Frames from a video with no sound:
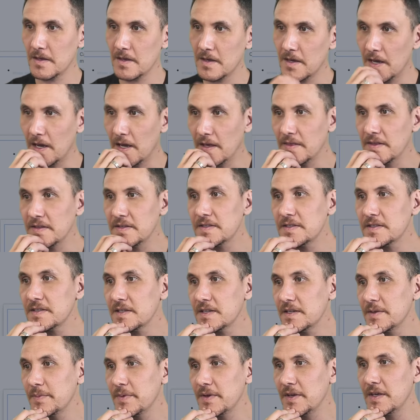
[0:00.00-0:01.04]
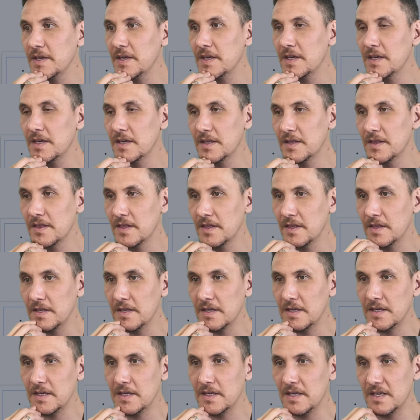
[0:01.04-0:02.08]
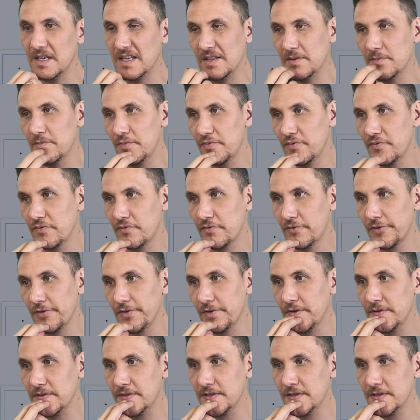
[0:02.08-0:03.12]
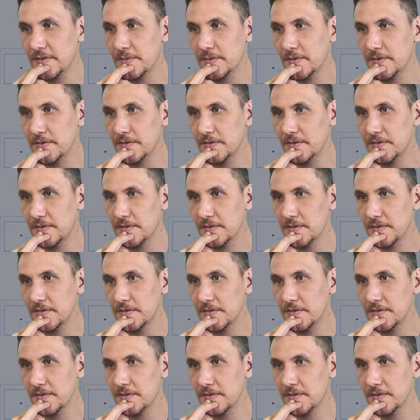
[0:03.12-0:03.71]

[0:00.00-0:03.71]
And this is going to be in progress, I suppose.